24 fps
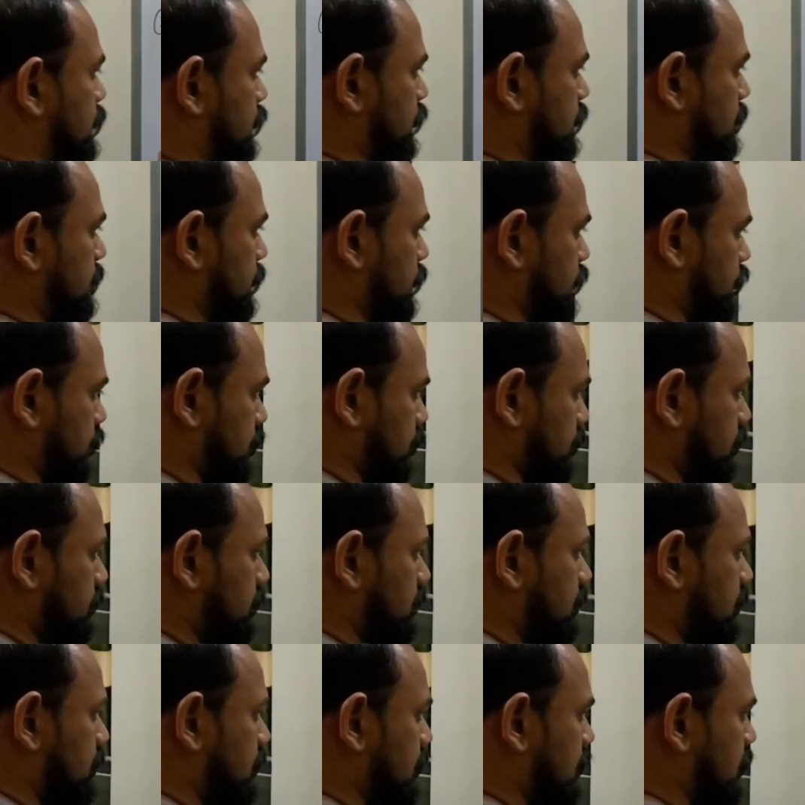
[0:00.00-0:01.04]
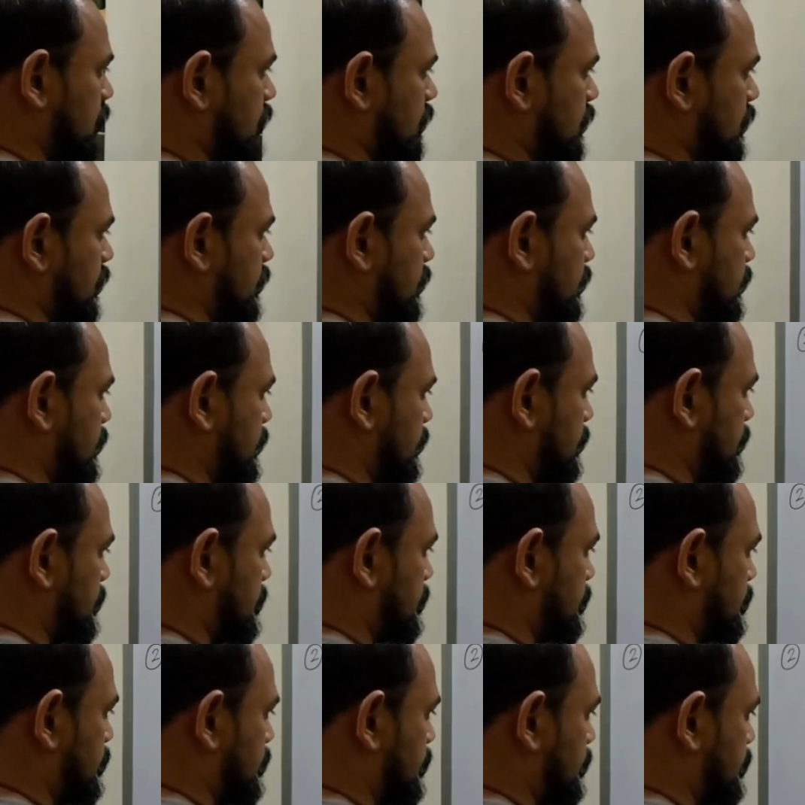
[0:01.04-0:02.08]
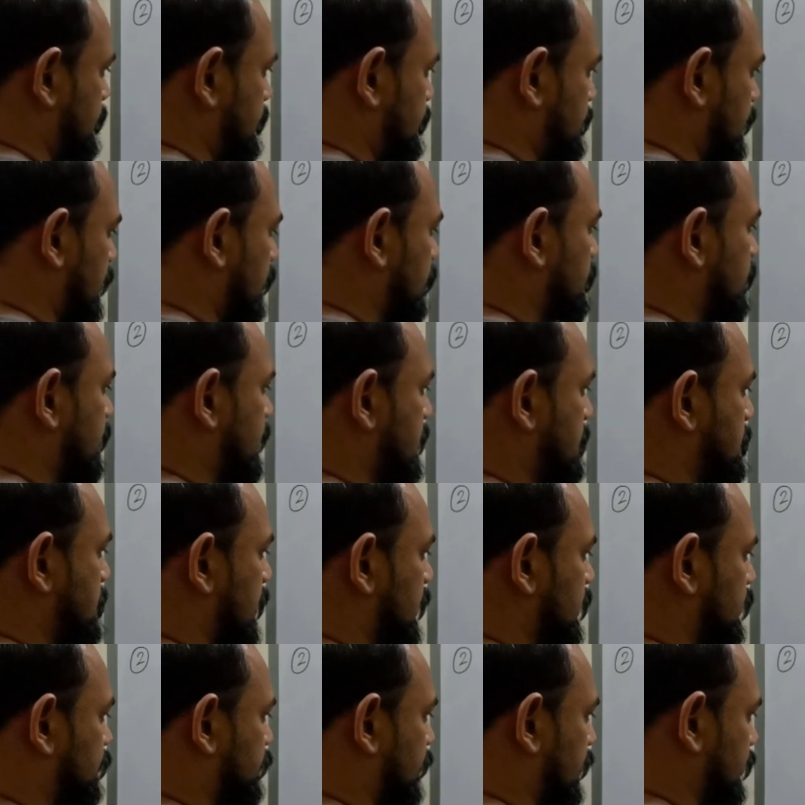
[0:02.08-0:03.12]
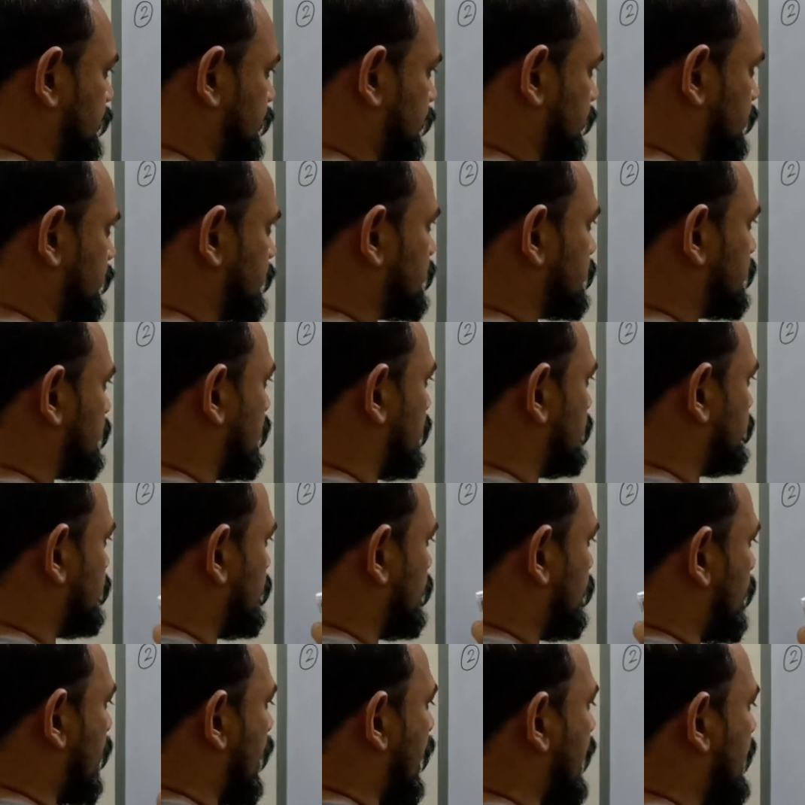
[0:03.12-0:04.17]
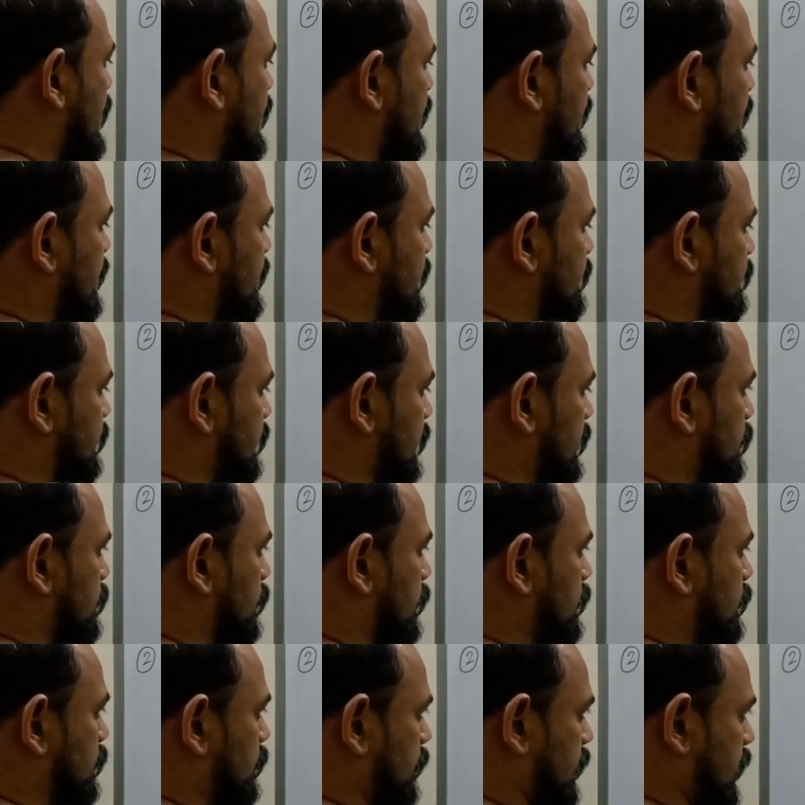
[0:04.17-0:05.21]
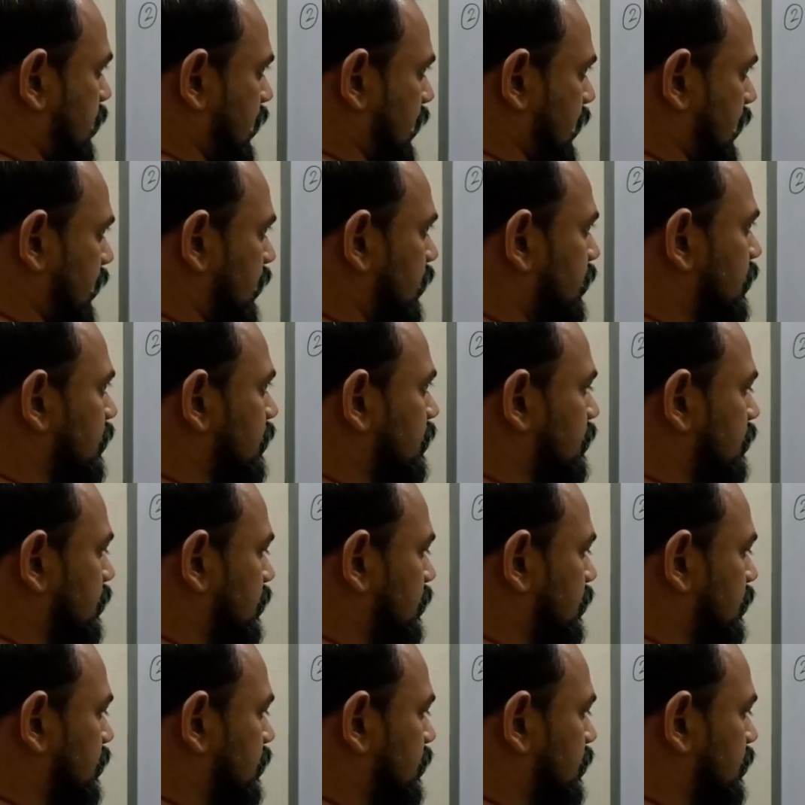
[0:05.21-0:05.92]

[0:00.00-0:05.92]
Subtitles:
distribution, the probability mass function of y is equal to k,